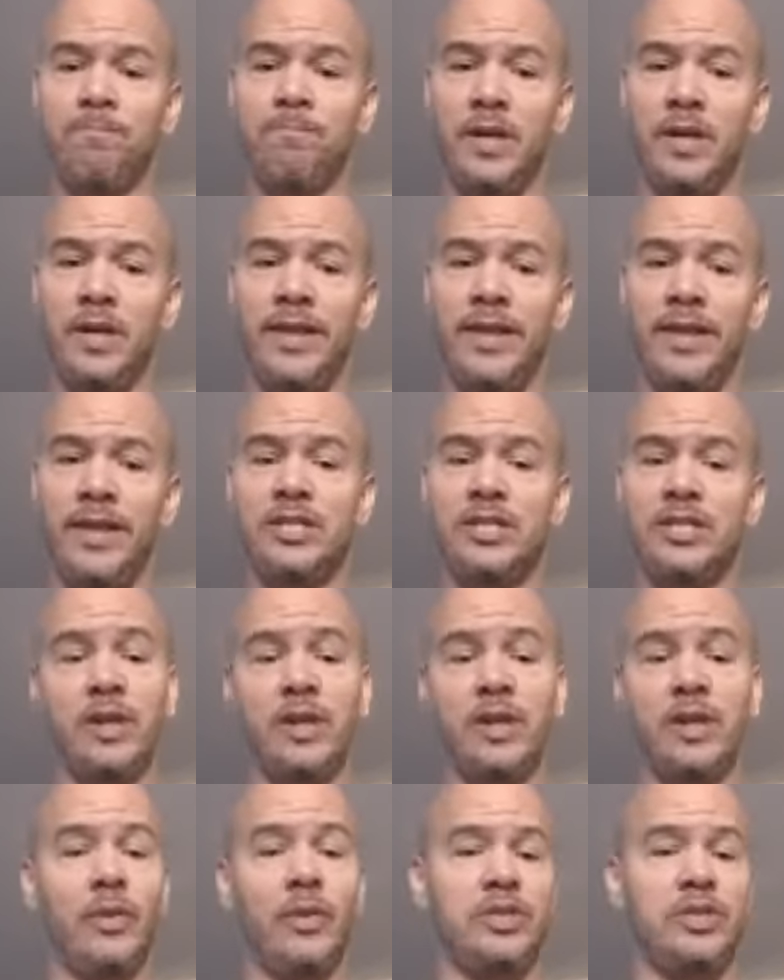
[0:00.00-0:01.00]
And that's something
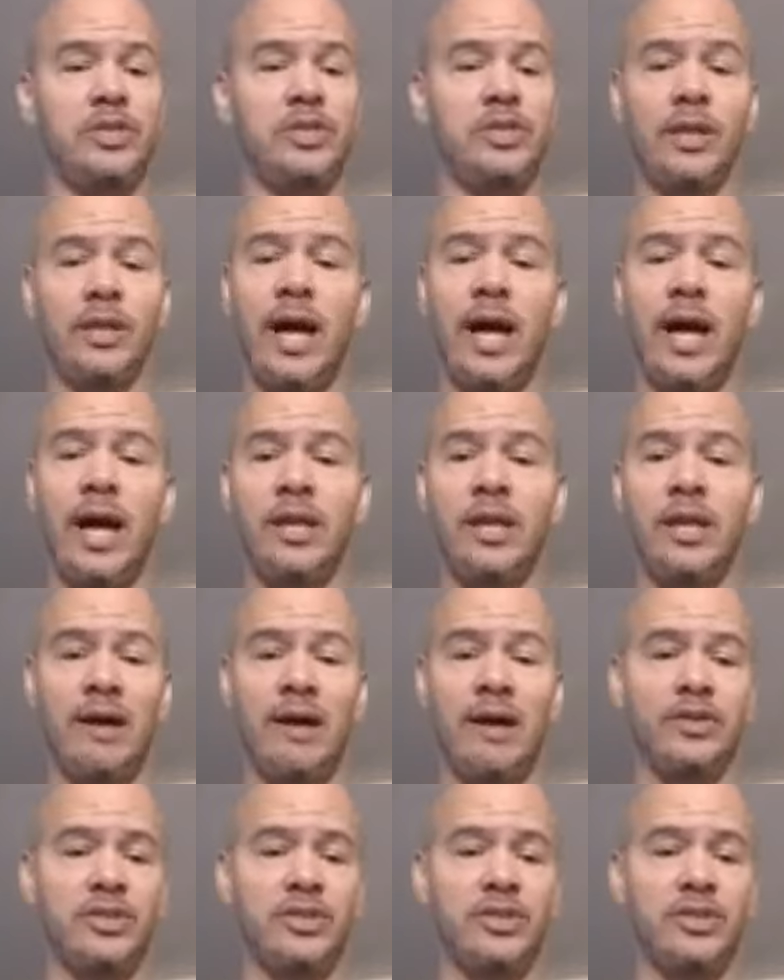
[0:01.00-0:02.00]
that we see a lot in
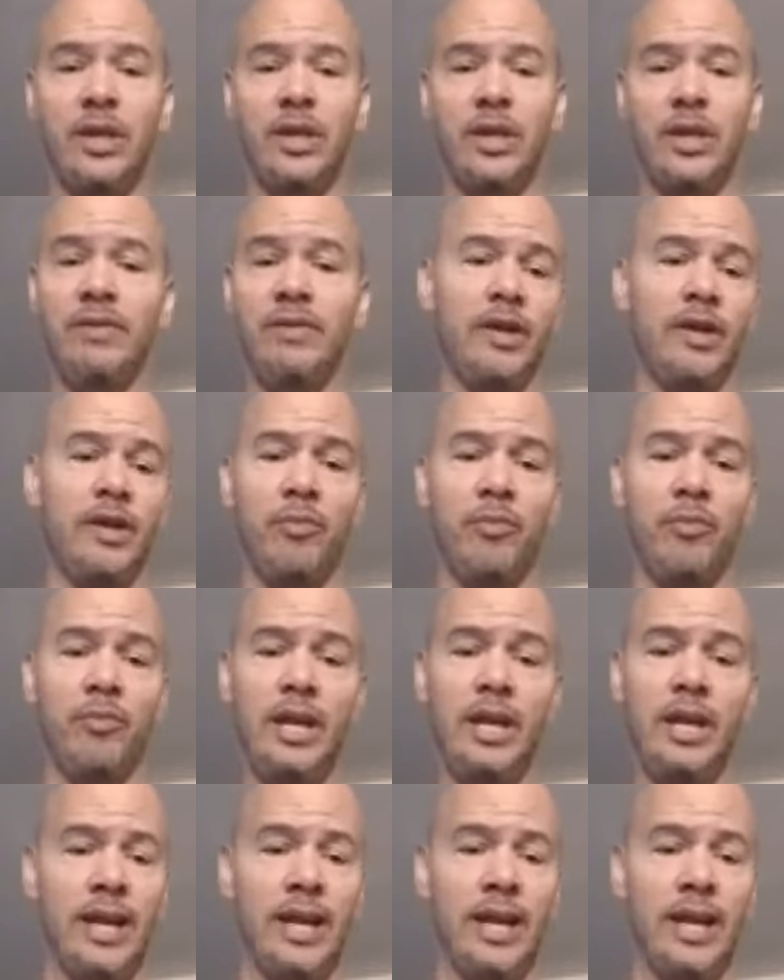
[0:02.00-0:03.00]
novice and even
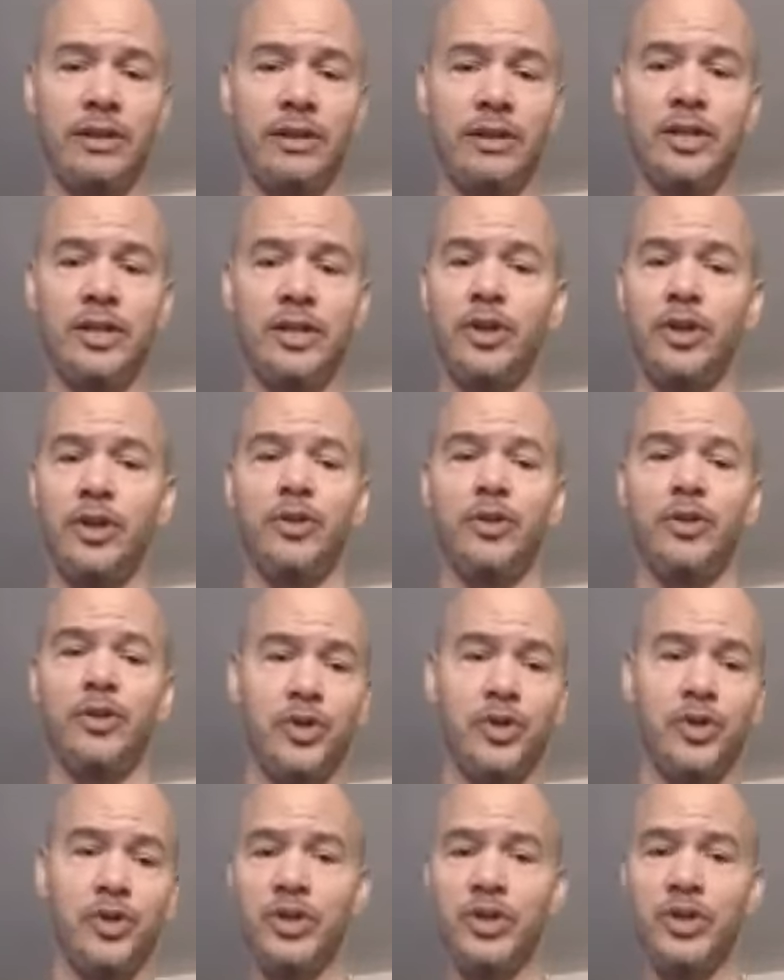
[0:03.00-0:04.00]
intermediate athletes. They're
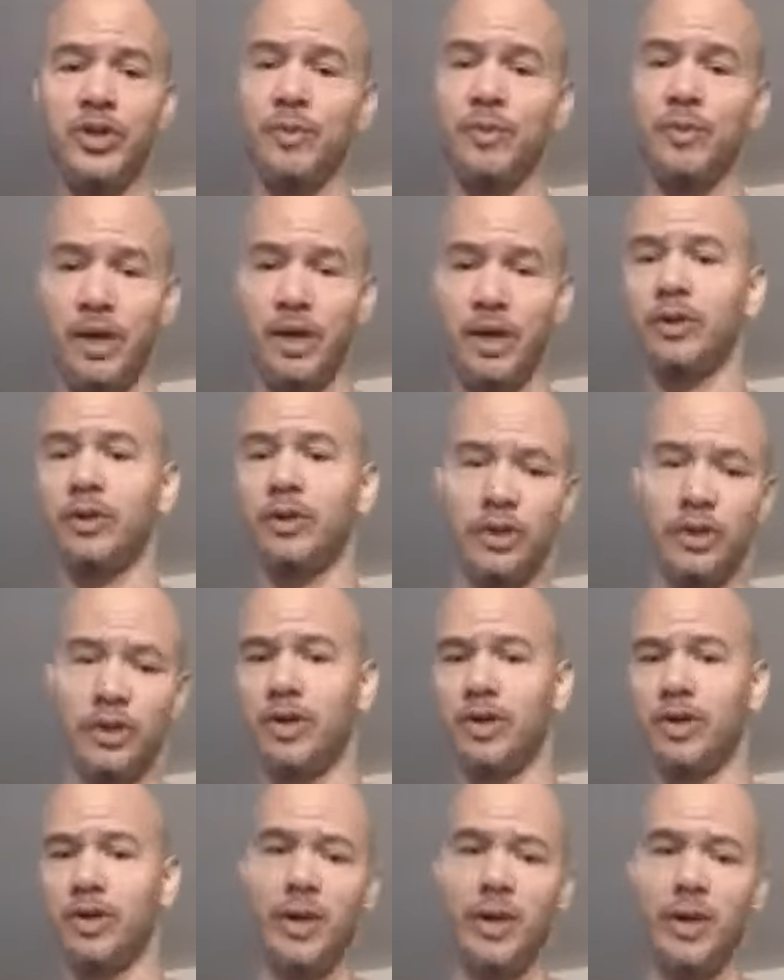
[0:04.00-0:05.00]
doing something,
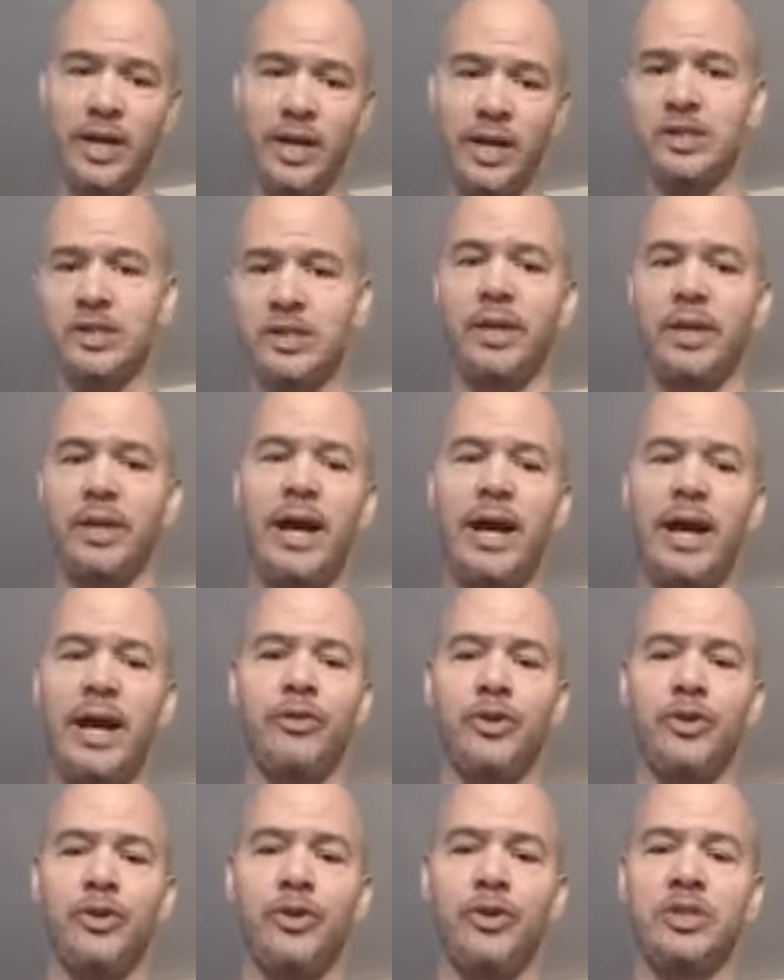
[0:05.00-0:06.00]
you're cranking something out, or
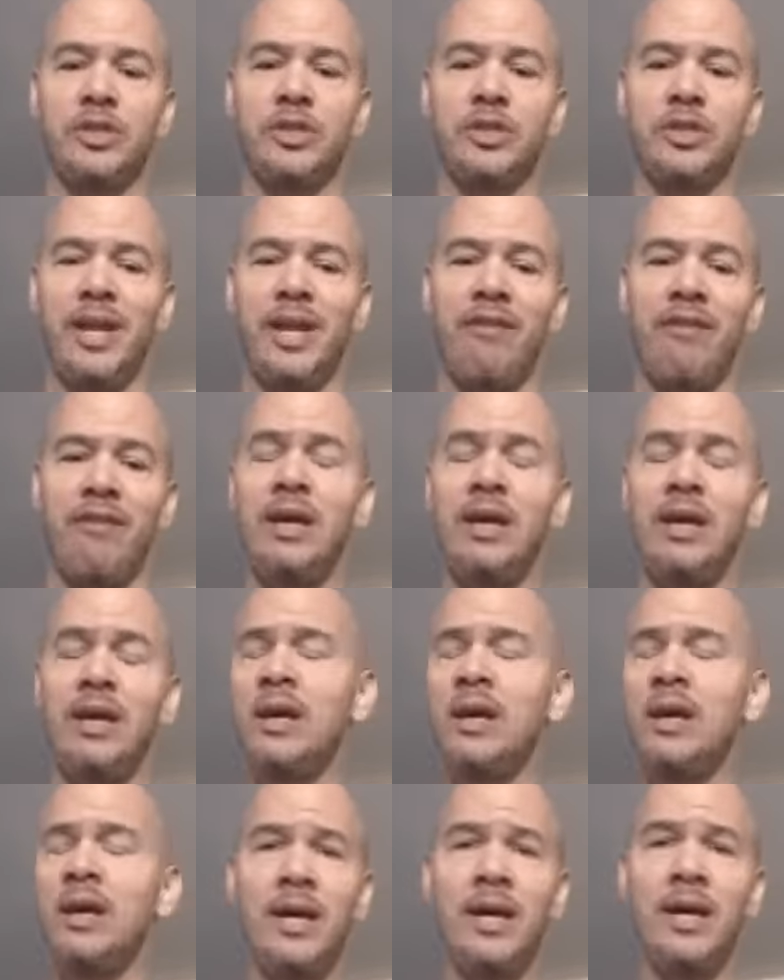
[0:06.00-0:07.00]
they're doing something heavy.
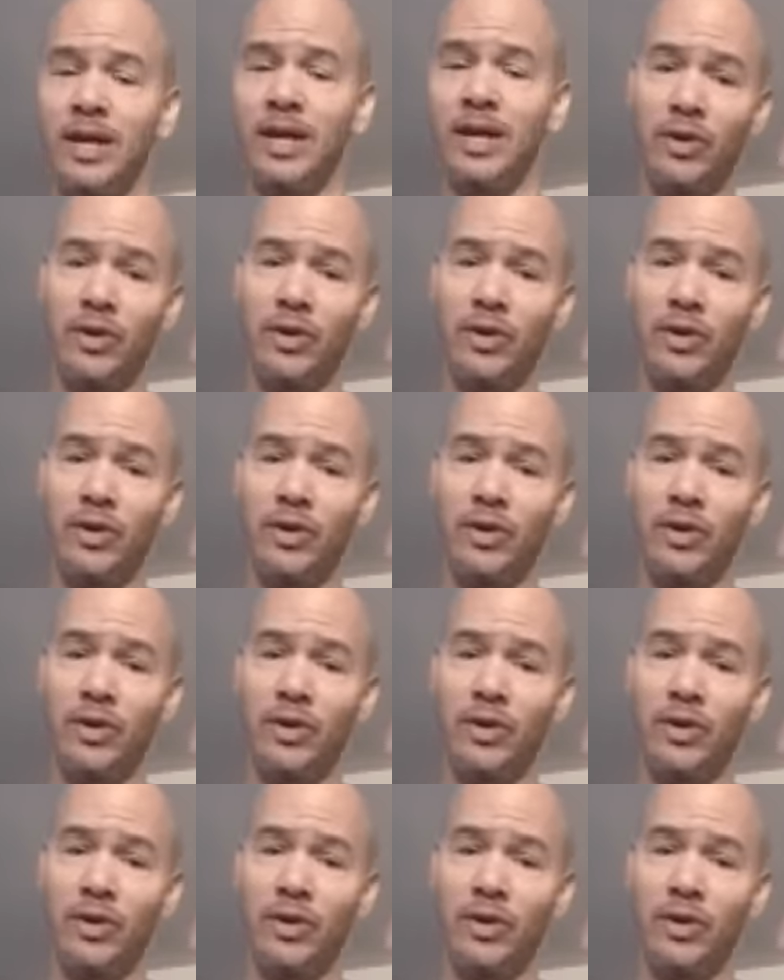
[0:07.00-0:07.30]
They don't